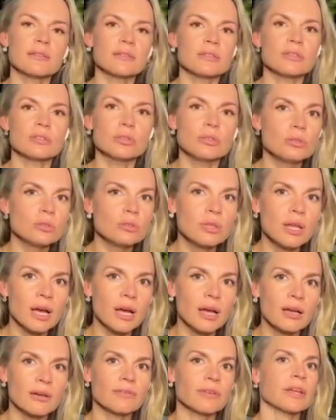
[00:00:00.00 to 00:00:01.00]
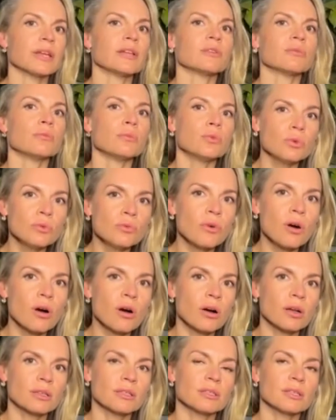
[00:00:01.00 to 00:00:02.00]
new life and move
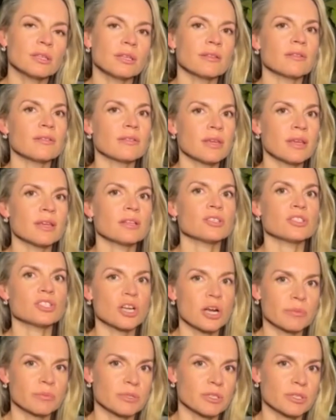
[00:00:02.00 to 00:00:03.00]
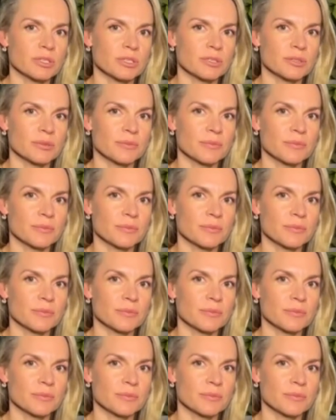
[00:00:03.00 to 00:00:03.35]
on in their chapter.